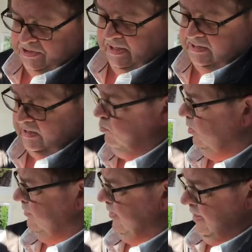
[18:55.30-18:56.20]
seeds in
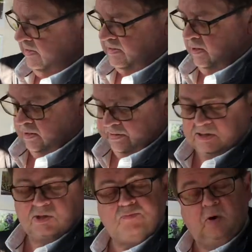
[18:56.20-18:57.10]
one of these, then
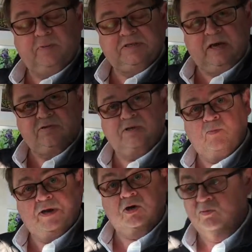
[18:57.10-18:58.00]
just pop it out, and
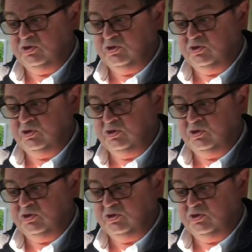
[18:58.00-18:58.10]
when you come